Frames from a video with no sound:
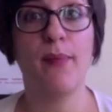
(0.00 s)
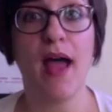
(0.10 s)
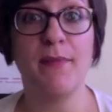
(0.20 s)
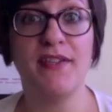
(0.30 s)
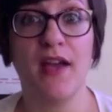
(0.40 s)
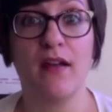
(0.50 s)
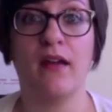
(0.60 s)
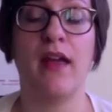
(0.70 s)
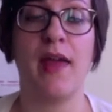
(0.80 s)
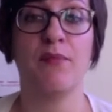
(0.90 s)
by
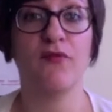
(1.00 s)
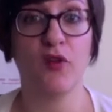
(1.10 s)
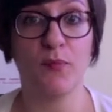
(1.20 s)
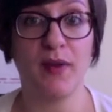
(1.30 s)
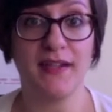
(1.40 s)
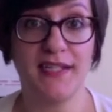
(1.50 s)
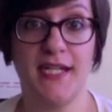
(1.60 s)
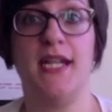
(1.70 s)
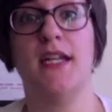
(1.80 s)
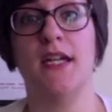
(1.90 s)
Madonna and performed by
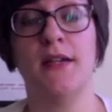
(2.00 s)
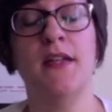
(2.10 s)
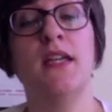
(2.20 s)
Tina.